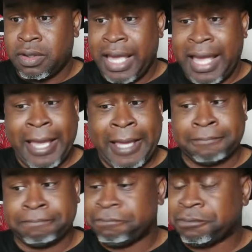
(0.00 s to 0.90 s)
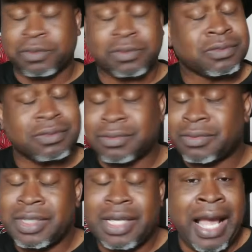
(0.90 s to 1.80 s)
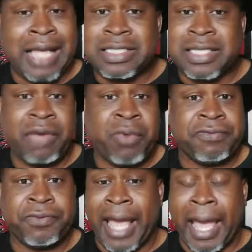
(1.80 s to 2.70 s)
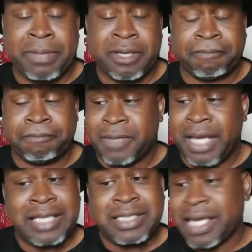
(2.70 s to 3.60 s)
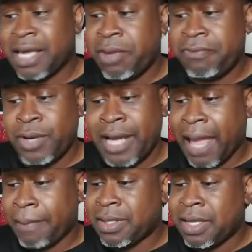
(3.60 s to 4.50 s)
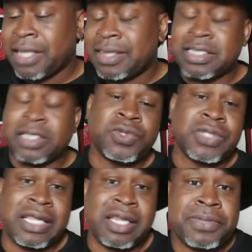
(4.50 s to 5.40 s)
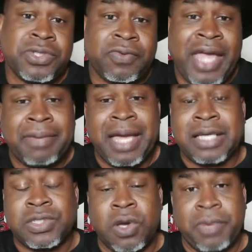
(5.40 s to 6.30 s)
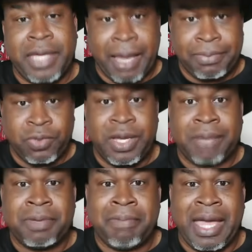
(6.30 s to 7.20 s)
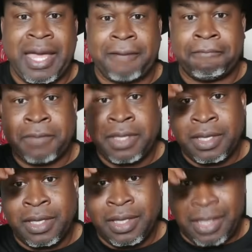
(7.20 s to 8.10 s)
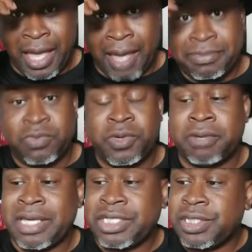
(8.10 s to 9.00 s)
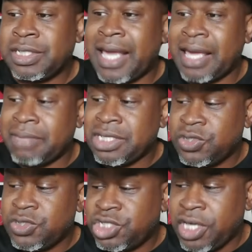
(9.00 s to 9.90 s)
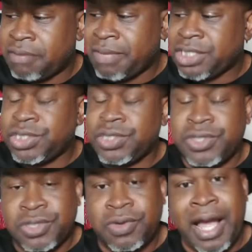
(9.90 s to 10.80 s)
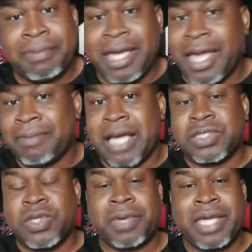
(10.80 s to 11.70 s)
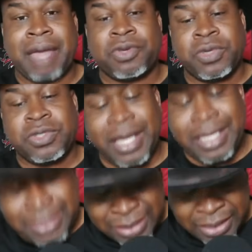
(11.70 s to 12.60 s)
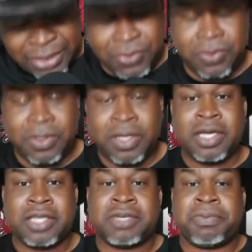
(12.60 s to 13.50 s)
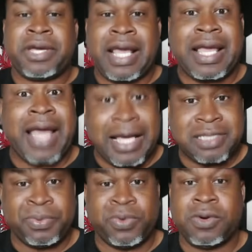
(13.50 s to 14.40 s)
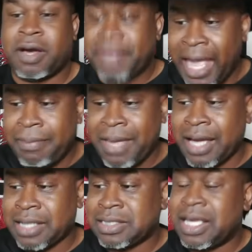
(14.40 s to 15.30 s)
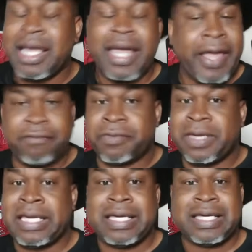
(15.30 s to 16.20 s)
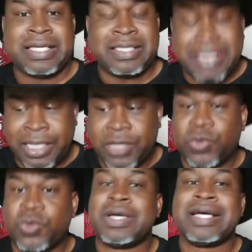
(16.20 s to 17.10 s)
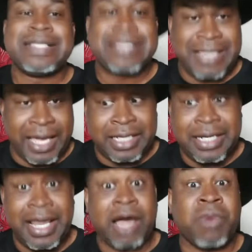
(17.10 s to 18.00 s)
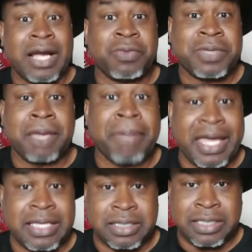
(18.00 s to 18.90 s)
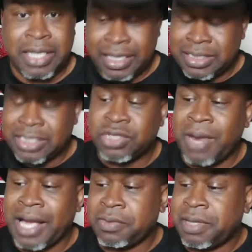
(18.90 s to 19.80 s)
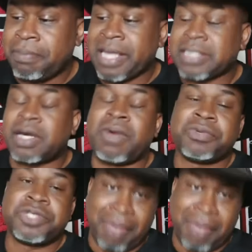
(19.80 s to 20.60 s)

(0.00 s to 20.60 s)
and I just can't wait for it to happen. I just can't wait for it to happen. This concludes another episode of Gamecocks Talk with Captain Will. I'm your man, Captain Will. Make sure you like, make sure you share, make sure you subscribe to Gamecocks Talk with Captain Will so I continue to bring you that gospel of Gamecocks every single day. You're now rocking with the best. And since you're rocking with the best, come rock with your